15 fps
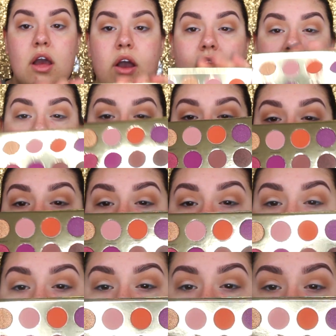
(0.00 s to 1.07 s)
Alright, now going
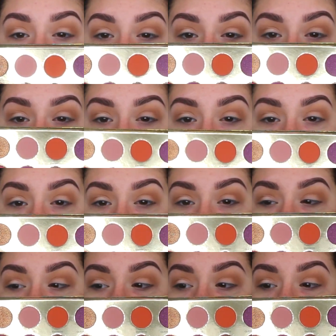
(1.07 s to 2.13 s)
in over
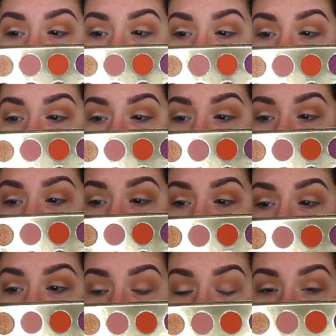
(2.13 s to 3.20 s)
here to the
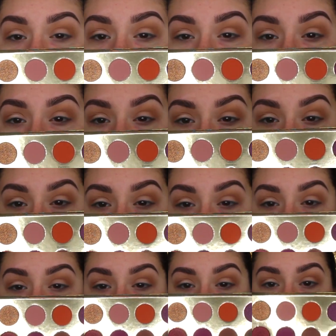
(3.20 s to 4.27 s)
shade
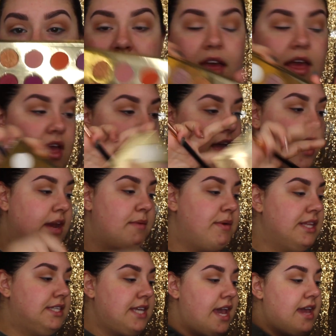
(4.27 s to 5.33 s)
Duchess. And I'm going
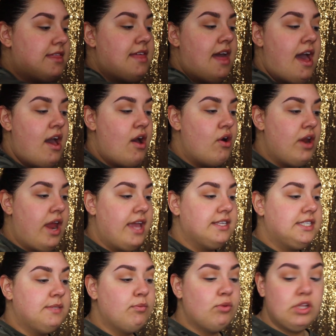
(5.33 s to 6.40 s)
to take that on a
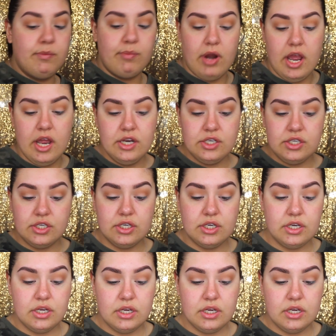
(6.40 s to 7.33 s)
smaller brush.